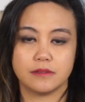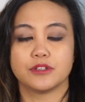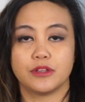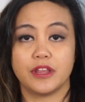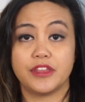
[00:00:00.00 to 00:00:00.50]

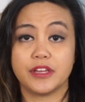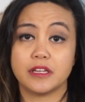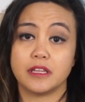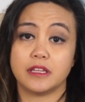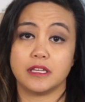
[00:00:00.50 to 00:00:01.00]
So the
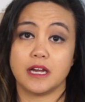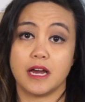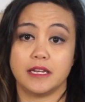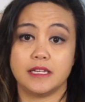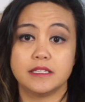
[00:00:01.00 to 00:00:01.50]
thicker that the
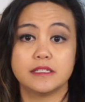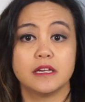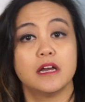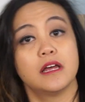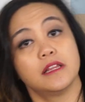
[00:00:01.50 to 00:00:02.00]
yarn is,
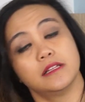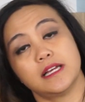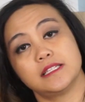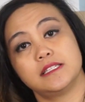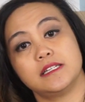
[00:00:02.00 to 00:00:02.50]
the
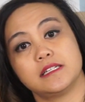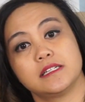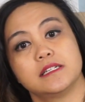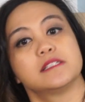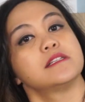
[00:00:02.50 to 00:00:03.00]
less
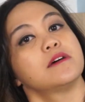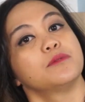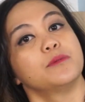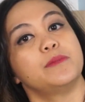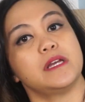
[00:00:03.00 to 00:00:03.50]
stitches there
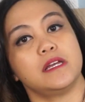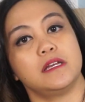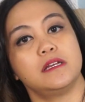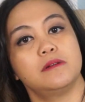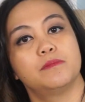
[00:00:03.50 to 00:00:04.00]
will
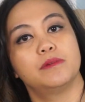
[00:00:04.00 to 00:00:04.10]
be